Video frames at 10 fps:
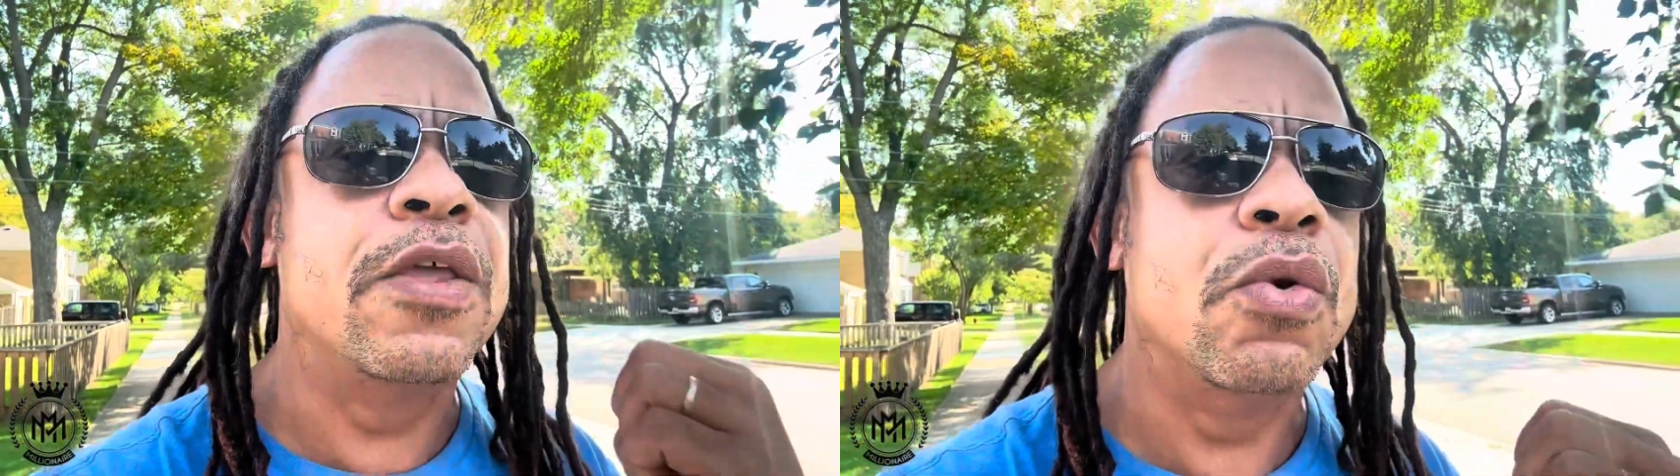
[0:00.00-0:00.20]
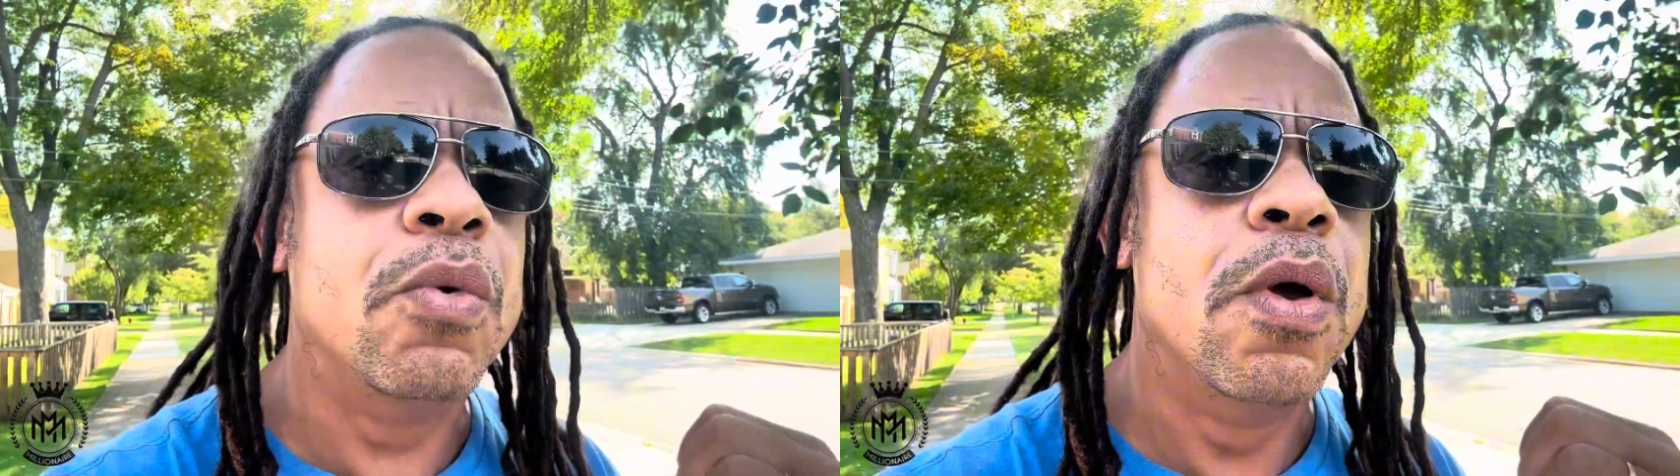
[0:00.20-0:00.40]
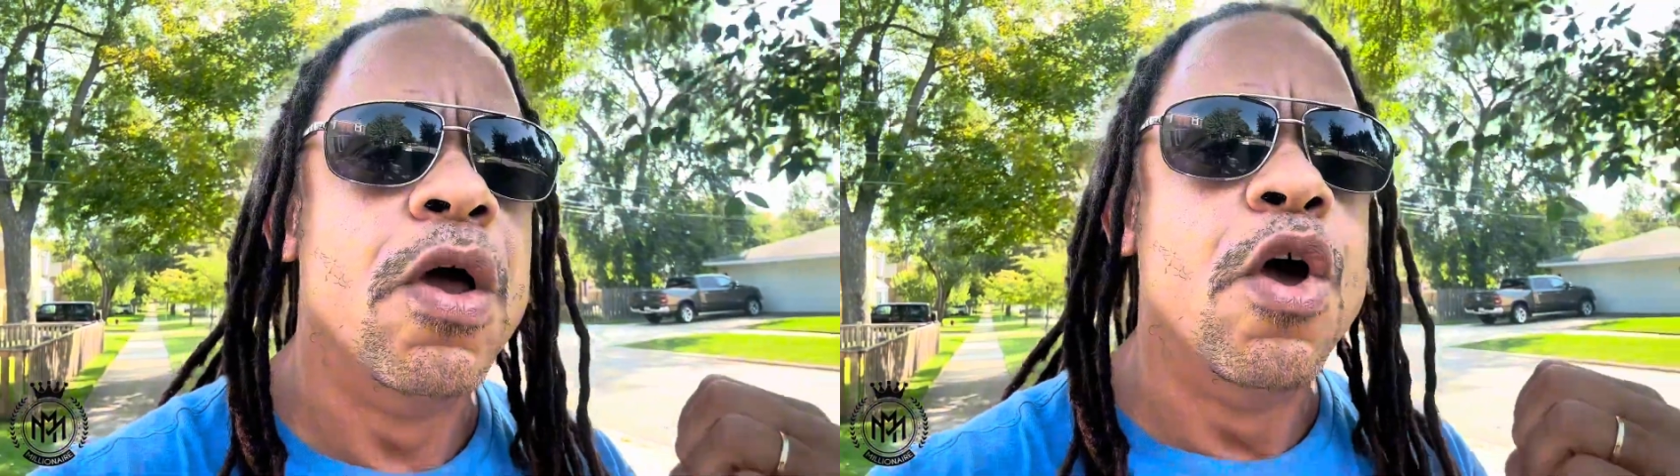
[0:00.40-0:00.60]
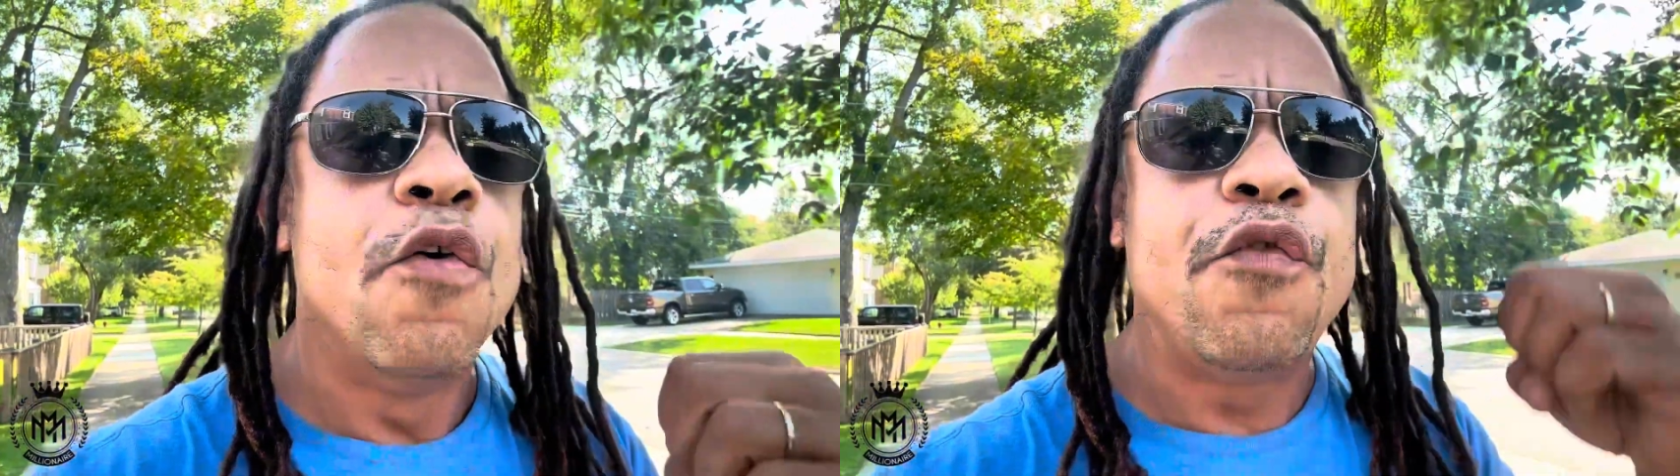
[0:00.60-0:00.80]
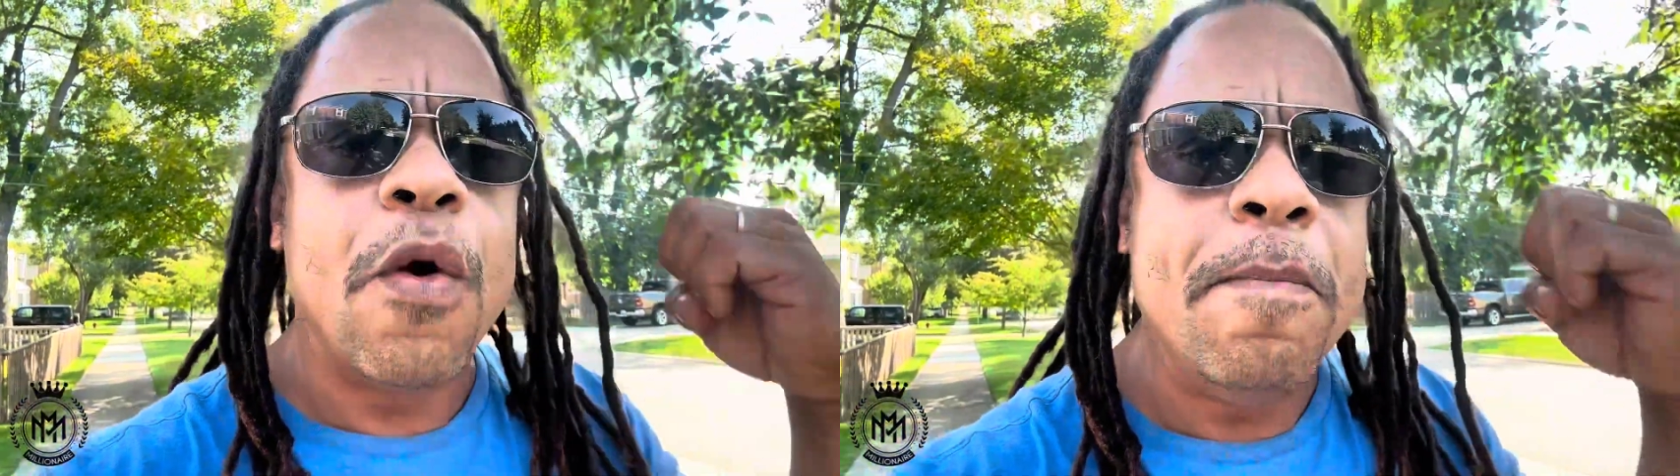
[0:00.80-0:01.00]
you
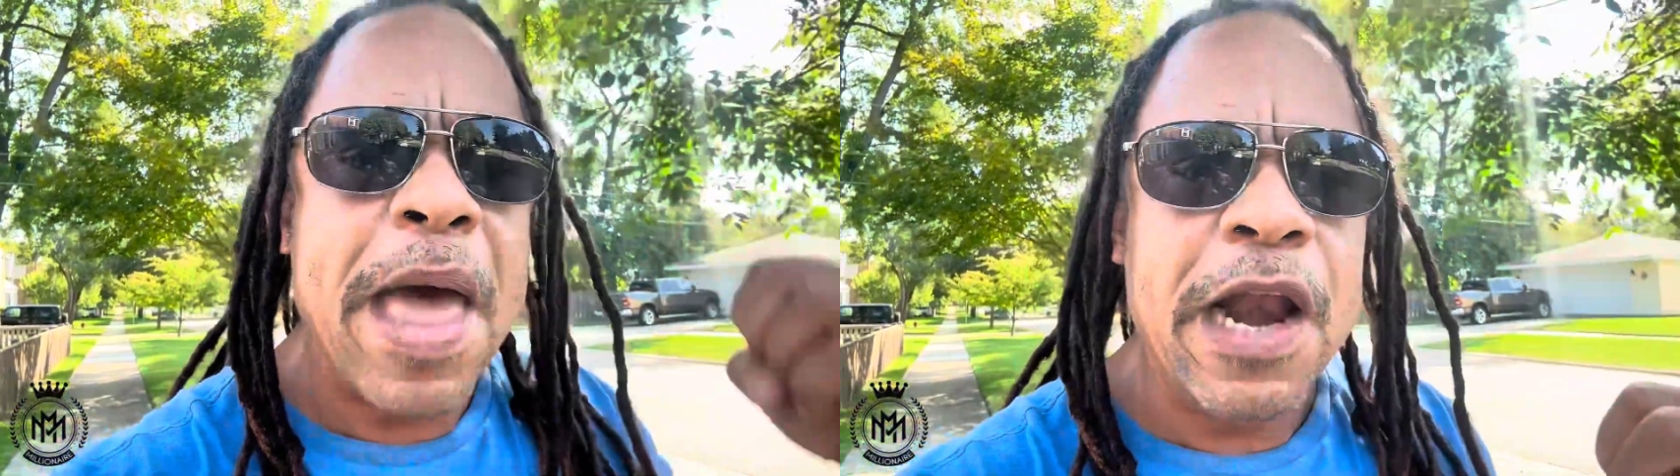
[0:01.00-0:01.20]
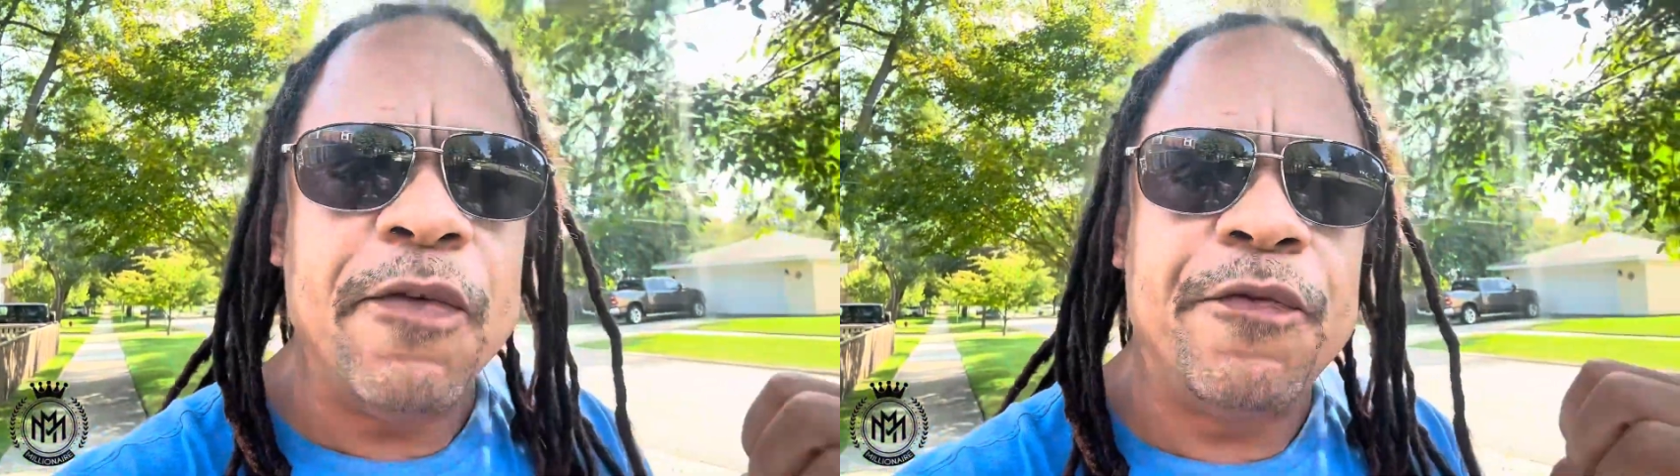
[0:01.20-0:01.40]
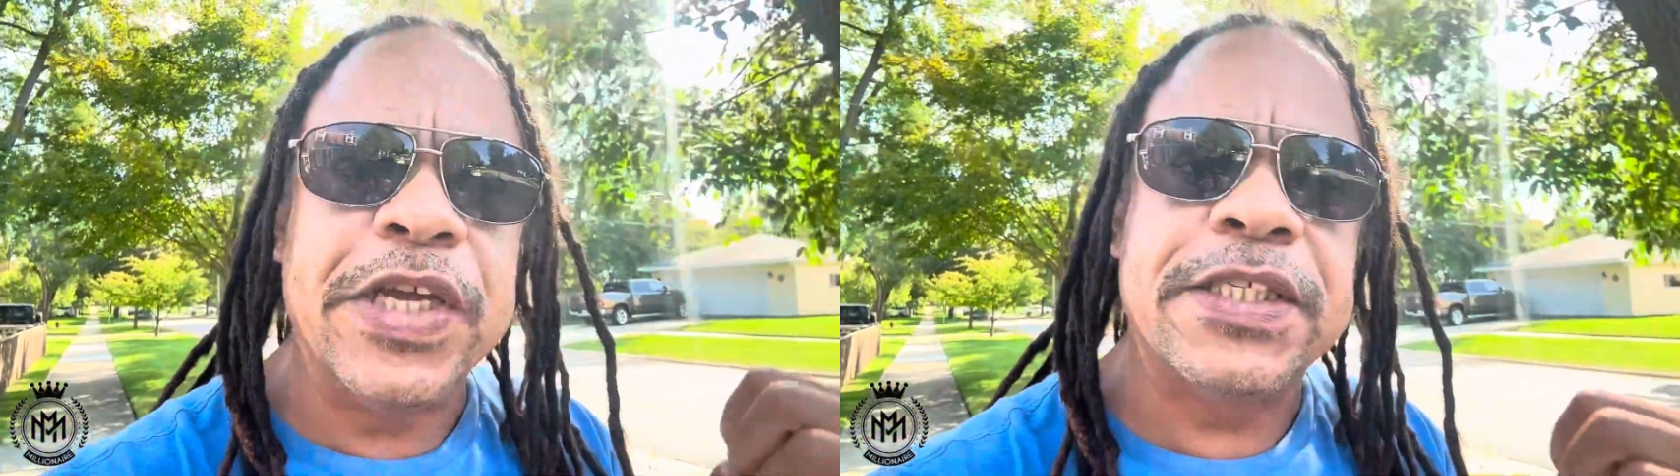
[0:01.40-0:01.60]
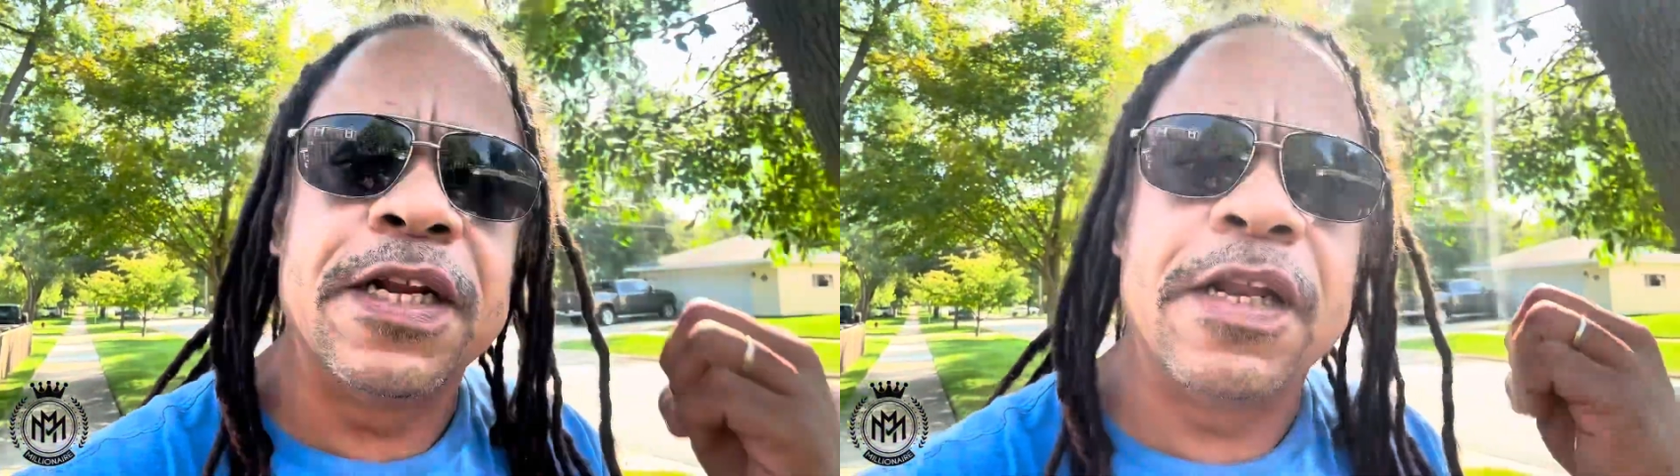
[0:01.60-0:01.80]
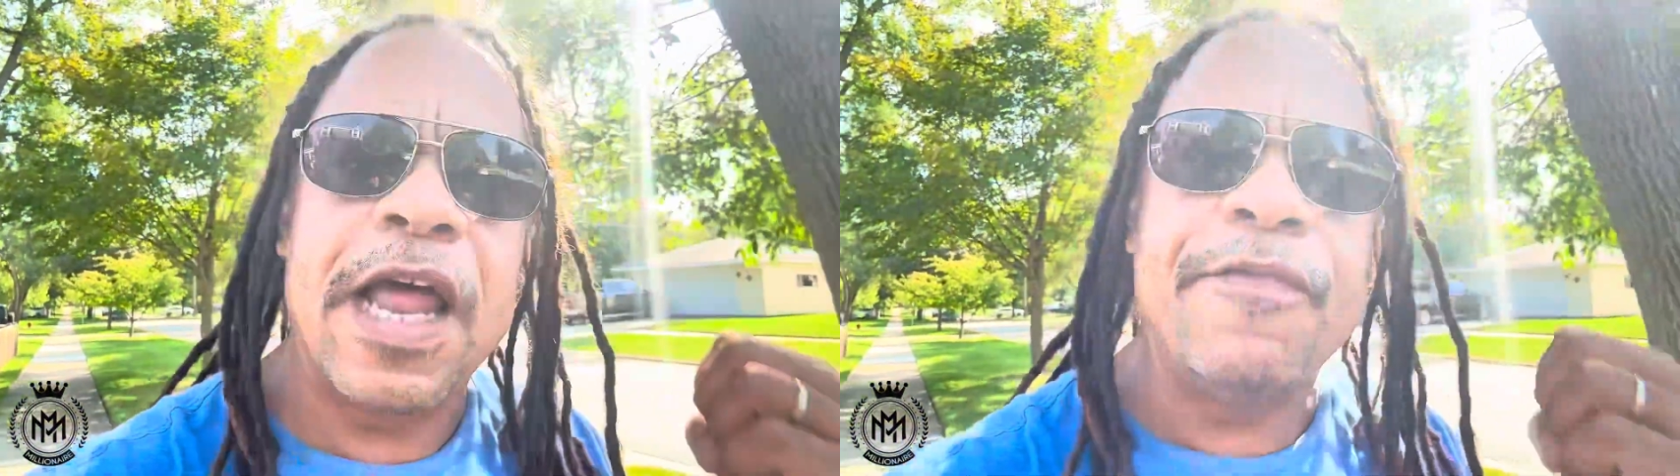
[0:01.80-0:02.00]
from
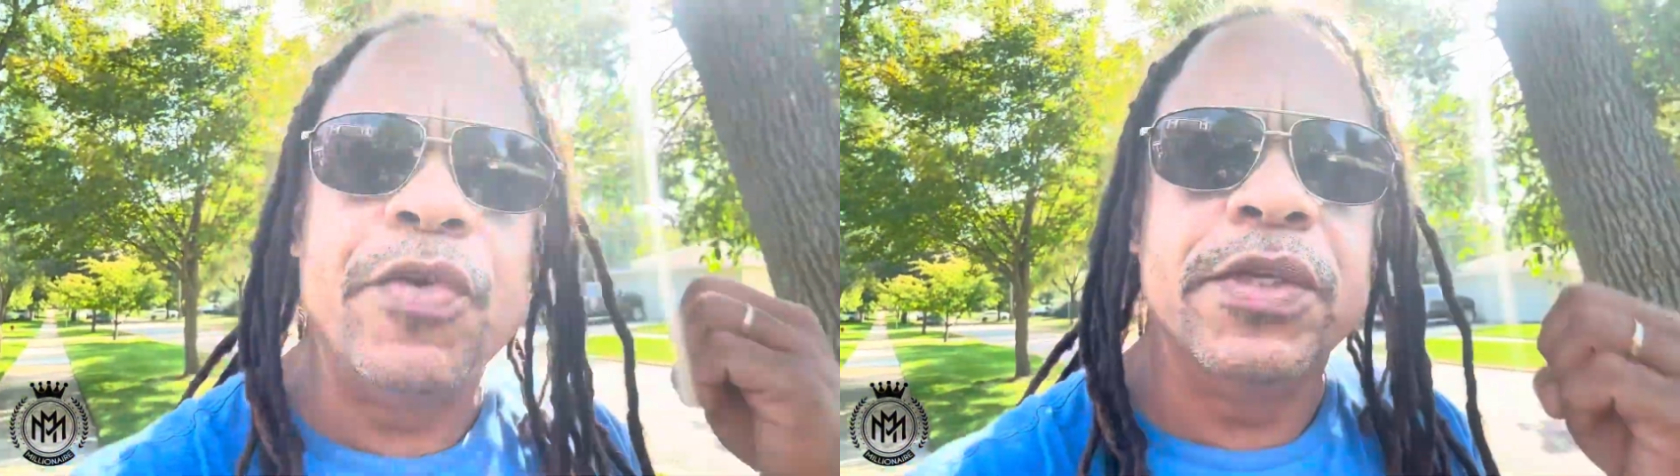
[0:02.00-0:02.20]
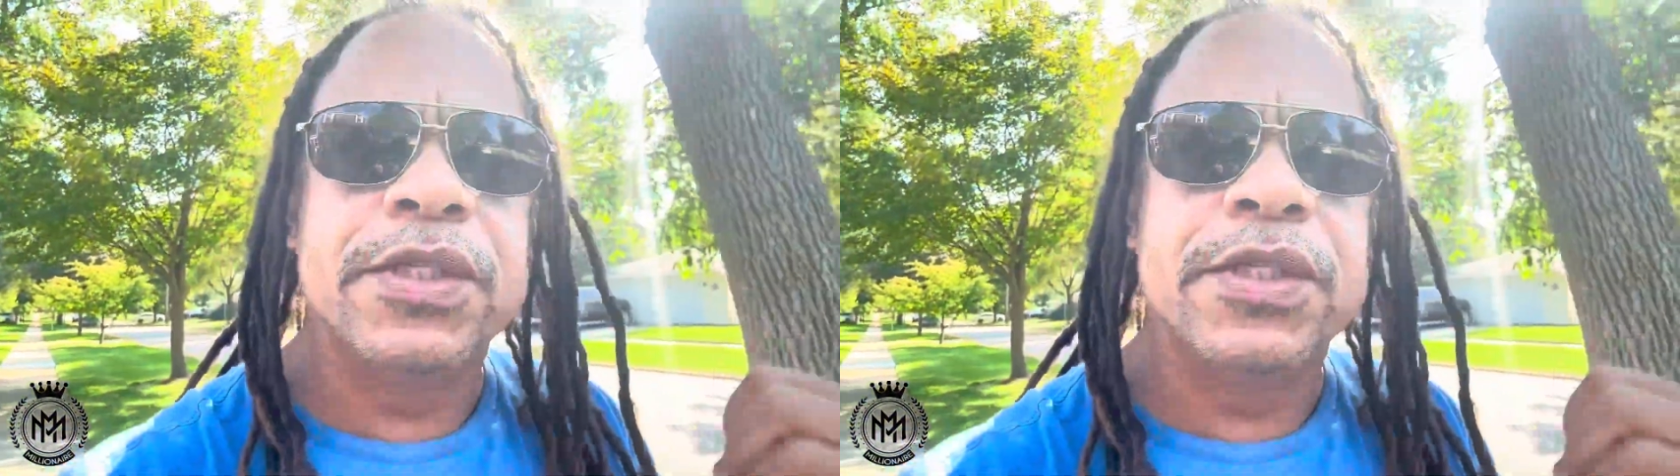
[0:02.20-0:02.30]
manifesting the life you